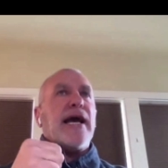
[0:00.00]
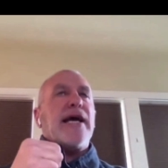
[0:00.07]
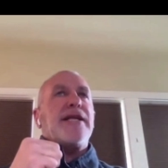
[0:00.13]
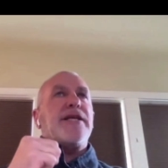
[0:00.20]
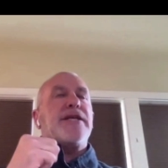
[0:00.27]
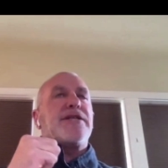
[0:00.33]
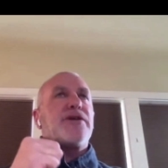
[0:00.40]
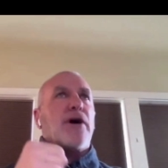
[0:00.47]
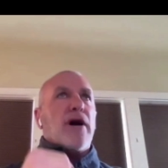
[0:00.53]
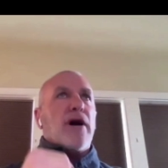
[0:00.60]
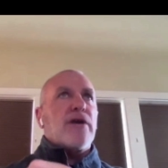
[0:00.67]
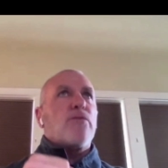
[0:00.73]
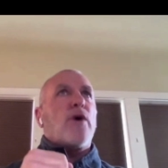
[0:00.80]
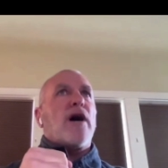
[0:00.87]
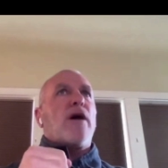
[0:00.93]
And you
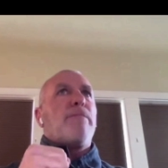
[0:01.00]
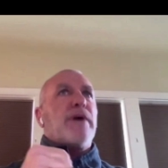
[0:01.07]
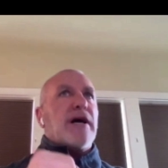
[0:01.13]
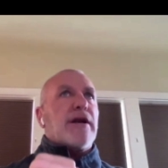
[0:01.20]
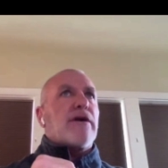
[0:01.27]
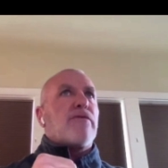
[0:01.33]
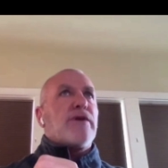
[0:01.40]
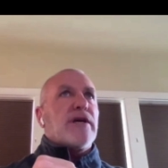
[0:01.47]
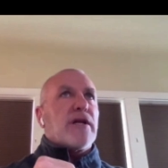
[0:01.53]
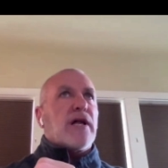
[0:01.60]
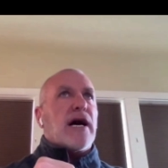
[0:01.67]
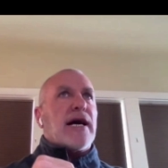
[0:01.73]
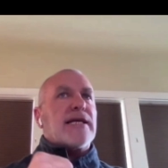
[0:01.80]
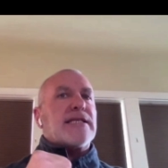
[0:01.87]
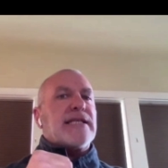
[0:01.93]
darn well better
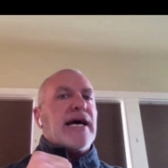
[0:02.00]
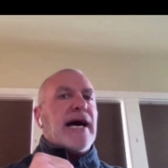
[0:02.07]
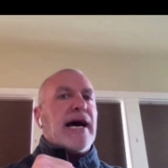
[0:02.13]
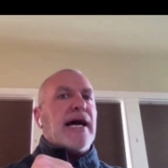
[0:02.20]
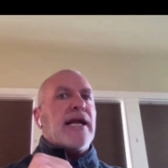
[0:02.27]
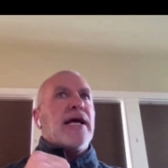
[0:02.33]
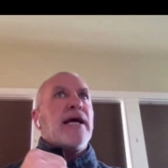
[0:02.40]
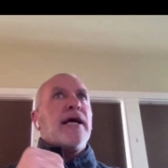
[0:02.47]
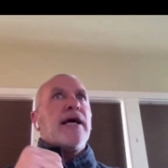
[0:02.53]
realize that.